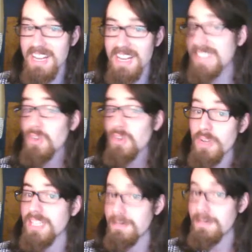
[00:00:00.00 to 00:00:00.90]
Let's
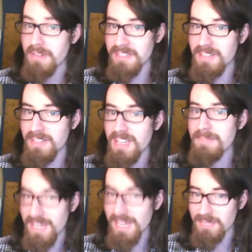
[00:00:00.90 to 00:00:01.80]
always come
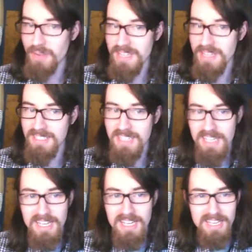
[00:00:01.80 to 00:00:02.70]
back to breasts.
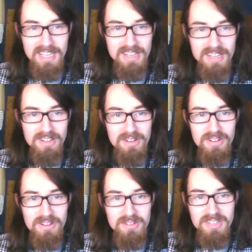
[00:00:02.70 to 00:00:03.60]

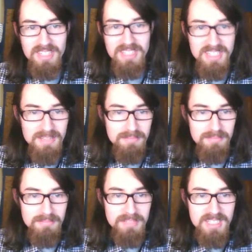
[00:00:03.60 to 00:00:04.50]
Right,
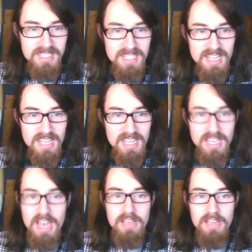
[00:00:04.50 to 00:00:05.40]
but
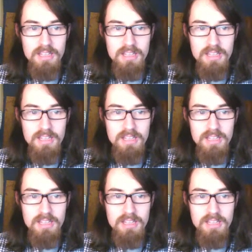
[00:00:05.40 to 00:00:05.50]
yeah.